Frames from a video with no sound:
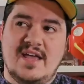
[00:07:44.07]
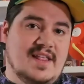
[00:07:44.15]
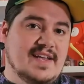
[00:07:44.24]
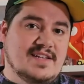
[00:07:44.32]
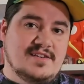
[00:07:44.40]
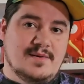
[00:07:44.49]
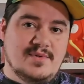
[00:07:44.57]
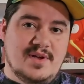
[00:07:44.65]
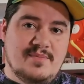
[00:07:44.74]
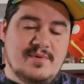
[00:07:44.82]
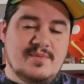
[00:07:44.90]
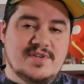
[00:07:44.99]
I like to double
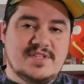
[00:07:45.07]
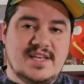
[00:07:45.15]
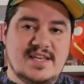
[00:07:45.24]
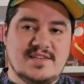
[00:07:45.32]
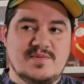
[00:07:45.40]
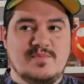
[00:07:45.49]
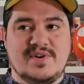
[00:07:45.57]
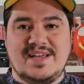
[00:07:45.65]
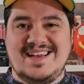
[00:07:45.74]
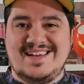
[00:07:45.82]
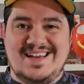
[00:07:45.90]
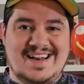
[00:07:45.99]
up on most things, but
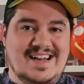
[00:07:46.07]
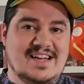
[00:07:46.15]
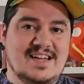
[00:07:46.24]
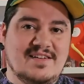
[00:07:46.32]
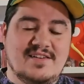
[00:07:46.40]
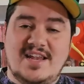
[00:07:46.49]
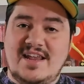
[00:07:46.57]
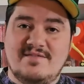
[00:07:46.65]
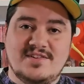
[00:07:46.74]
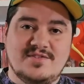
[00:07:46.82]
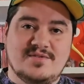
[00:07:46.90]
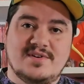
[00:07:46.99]
I needed an
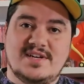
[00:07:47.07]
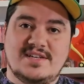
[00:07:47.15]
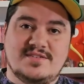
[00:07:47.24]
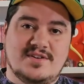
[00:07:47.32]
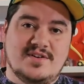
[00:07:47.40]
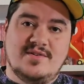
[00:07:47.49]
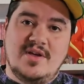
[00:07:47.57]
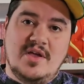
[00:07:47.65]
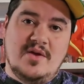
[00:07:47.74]
inventory, so